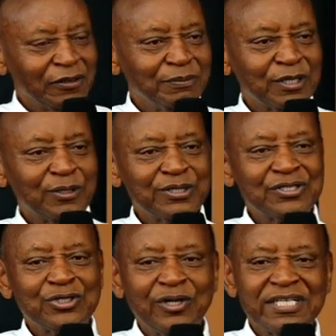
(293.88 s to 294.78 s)
Because
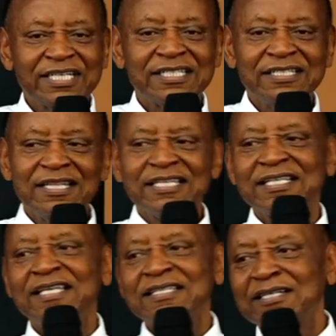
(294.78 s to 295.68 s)
shortest in the
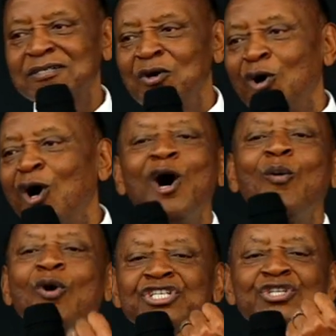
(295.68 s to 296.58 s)
sense that all
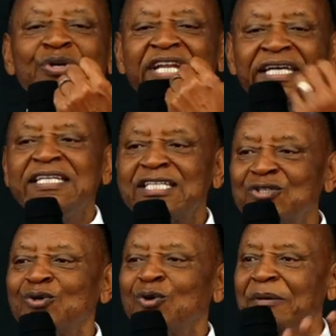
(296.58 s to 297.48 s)
what you need is to
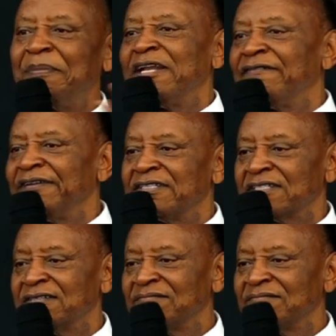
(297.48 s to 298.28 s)
know the benefits.